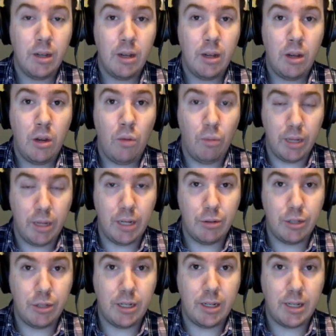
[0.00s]
really
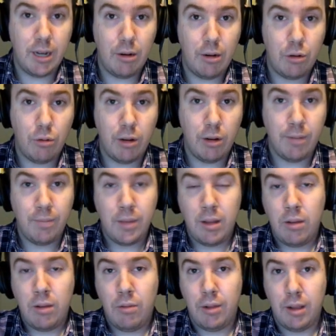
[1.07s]
interesting territory
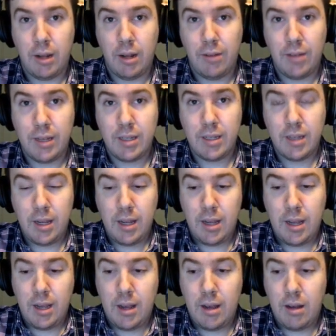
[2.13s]
with a lot of this.
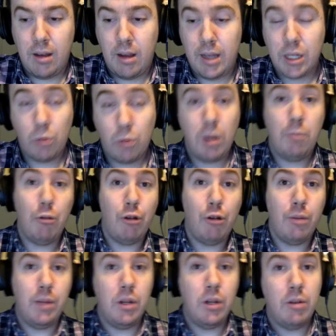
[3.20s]
As a quick programming
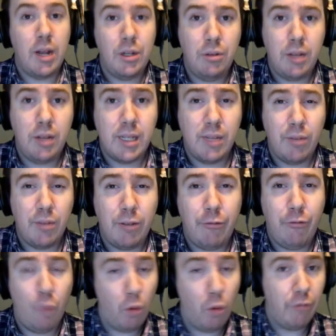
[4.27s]
note, I do these every
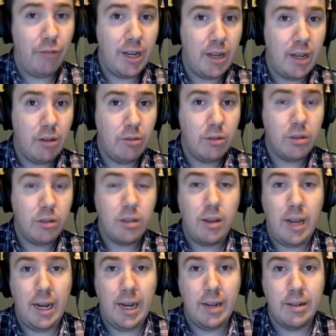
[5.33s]
4 videos,
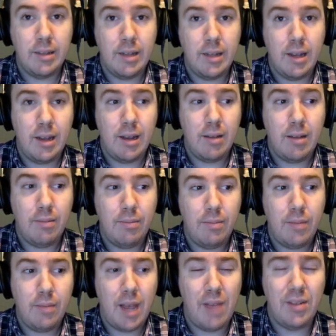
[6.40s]
and
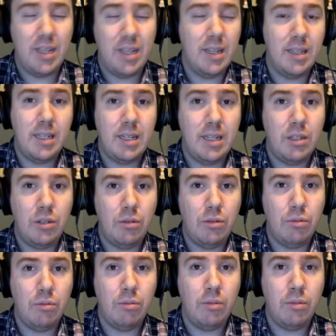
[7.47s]
I have a tendency
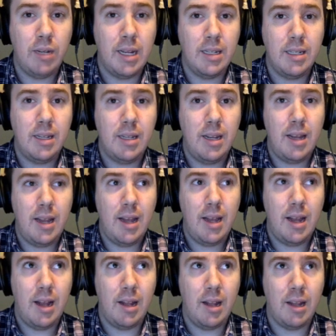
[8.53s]
to get
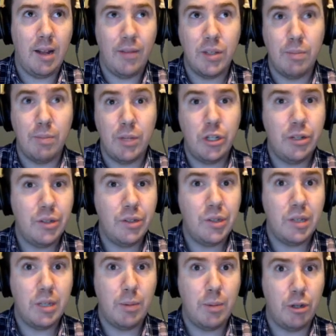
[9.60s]
a lot of submissions,
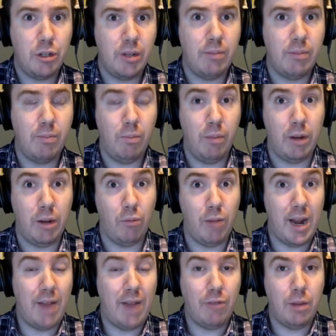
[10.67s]
especially like right
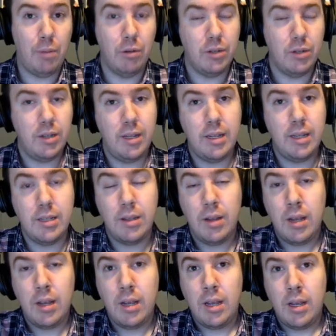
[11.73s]
after I post these.
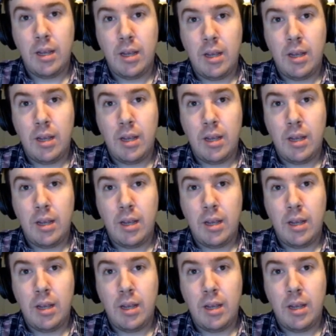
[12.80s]
And I